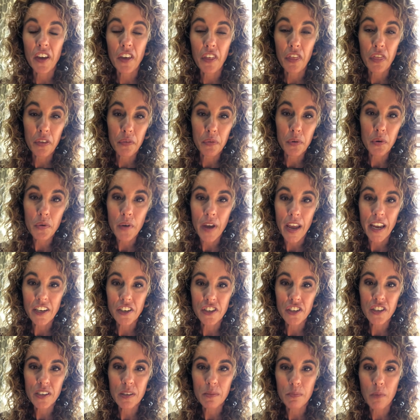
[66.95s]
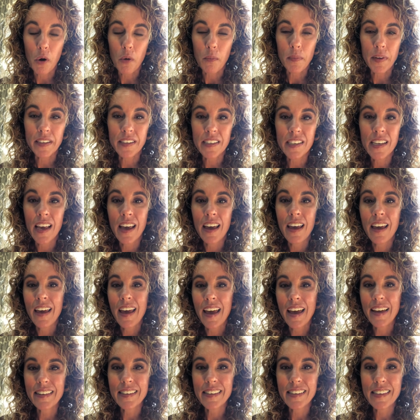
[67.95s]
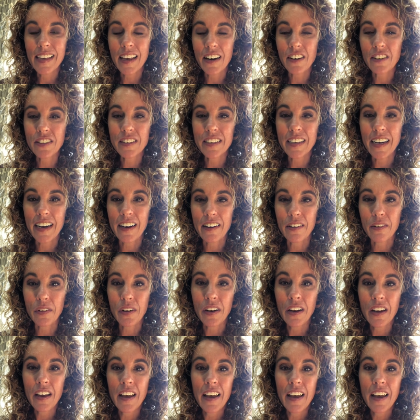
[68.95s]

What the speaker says: through anxious moments and settle down.